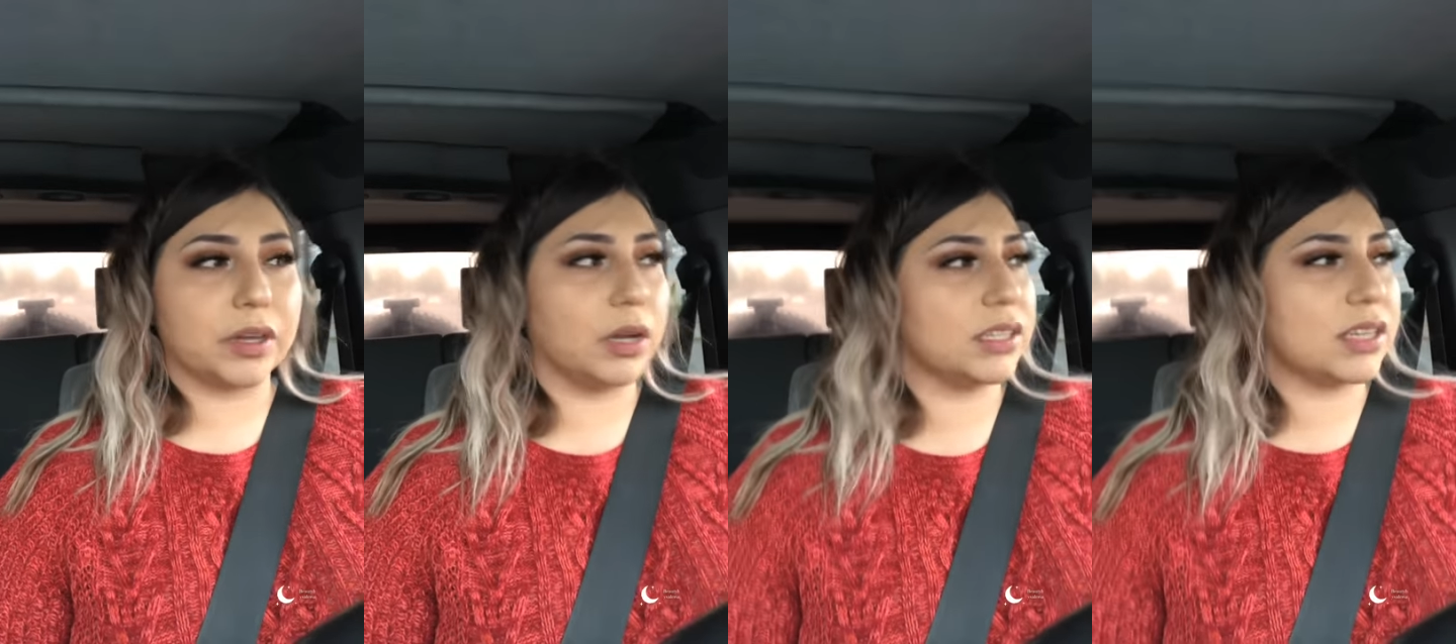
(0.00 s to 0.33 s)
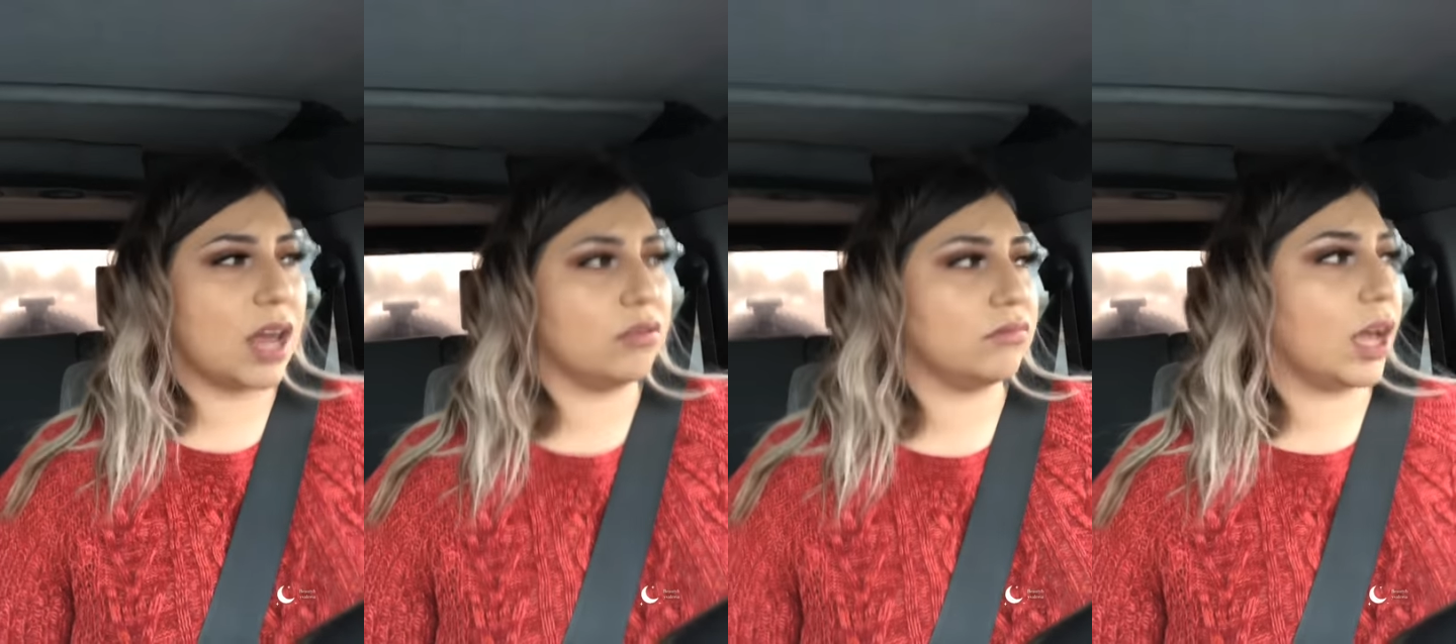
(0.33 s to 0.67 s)
because
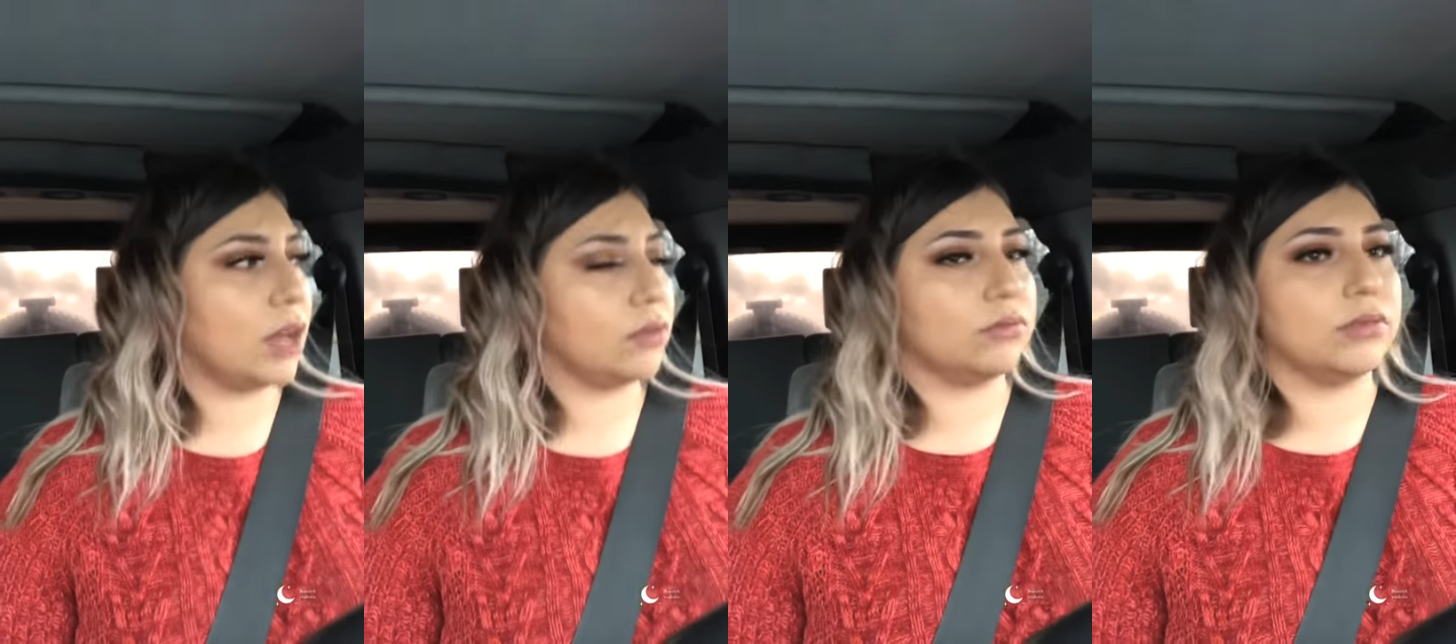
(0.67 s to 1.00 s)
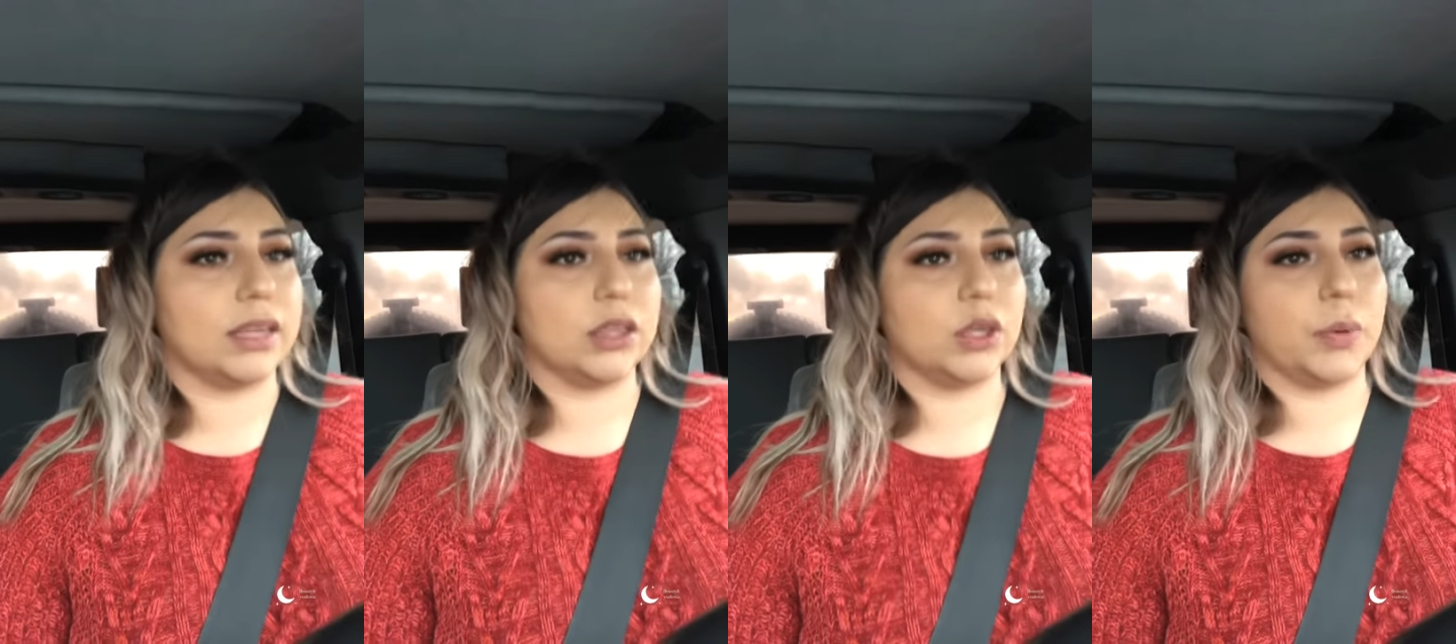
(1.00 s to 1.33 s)
I don't I don't
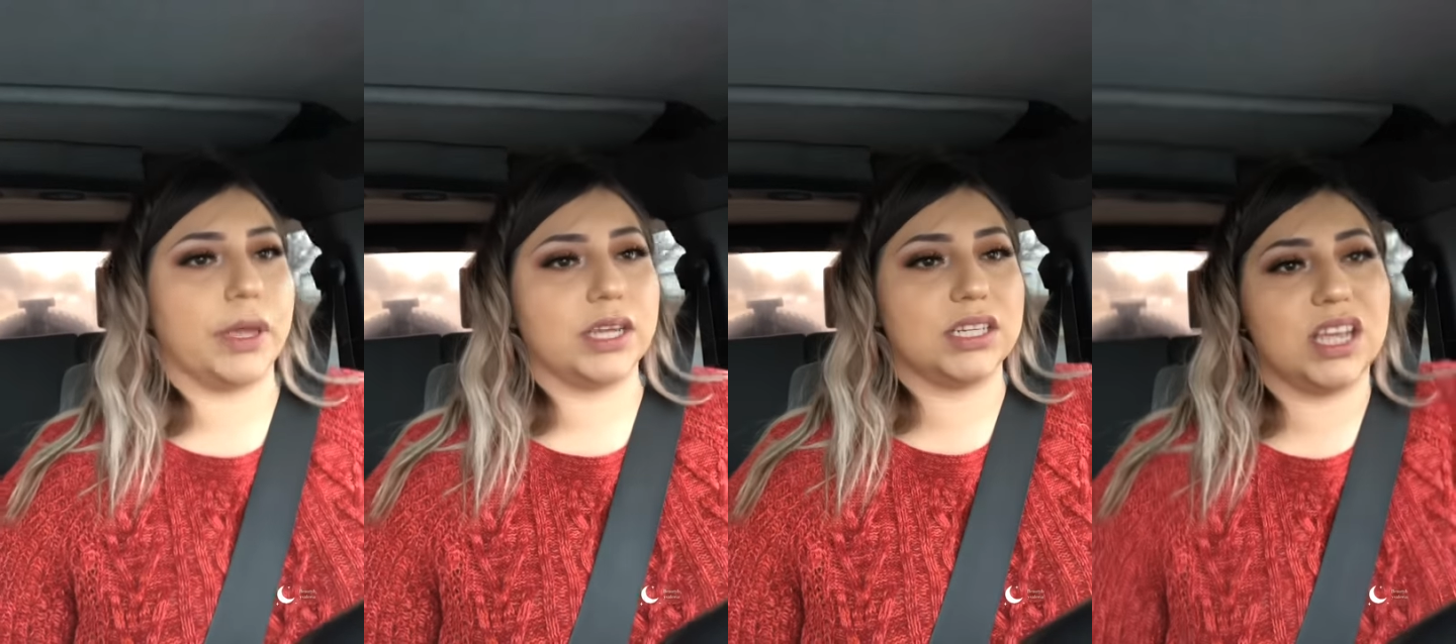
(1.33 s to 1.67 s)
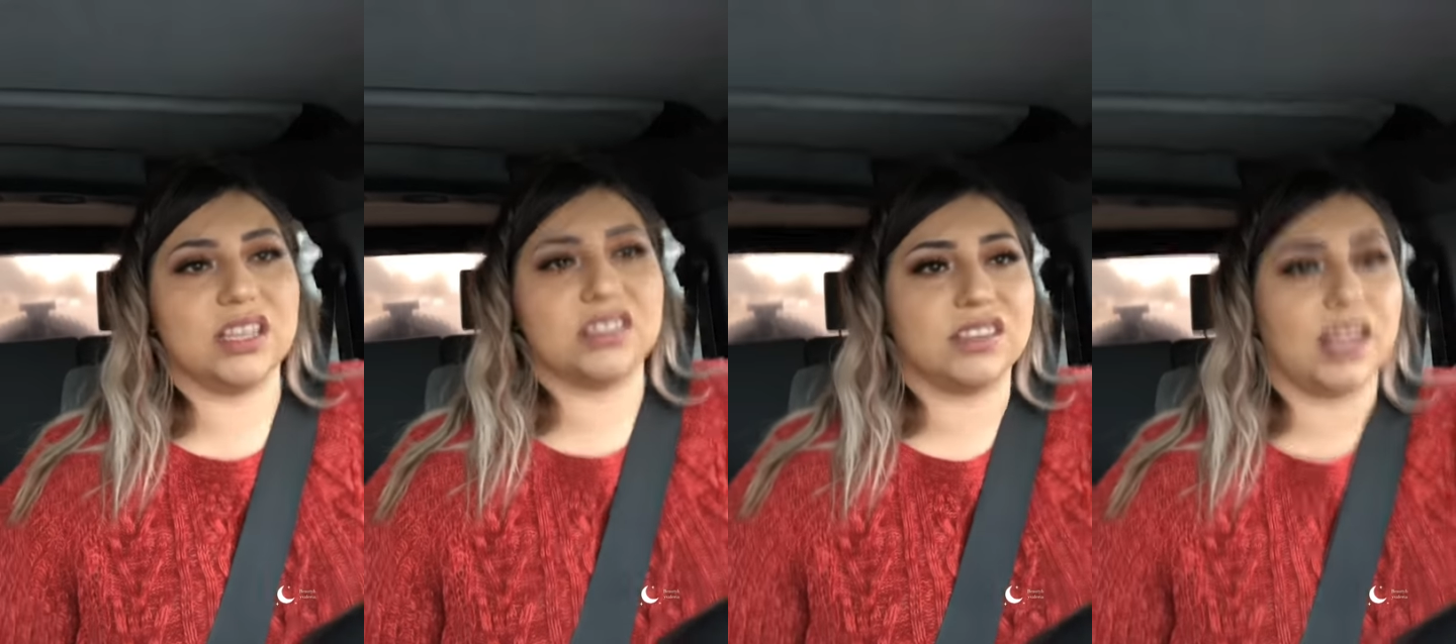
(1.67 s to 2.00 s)
like the way it
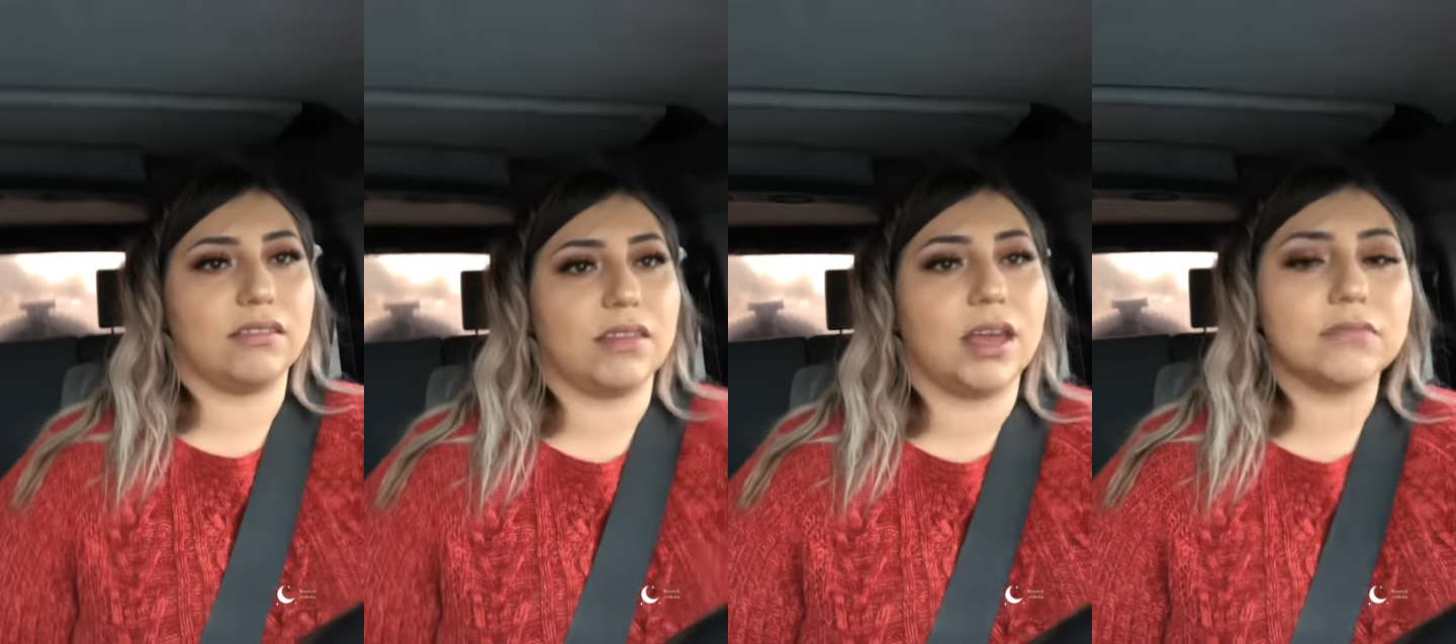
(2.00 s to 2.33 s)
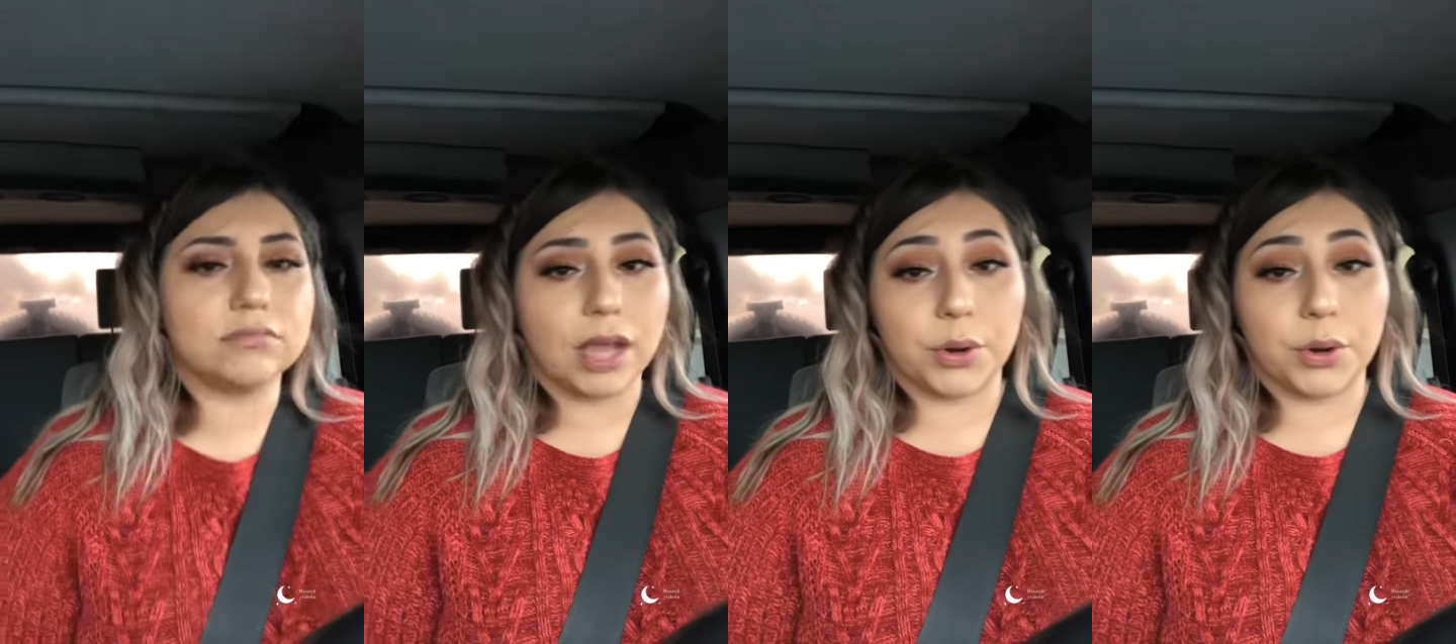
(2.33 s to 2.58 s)
tastes like that.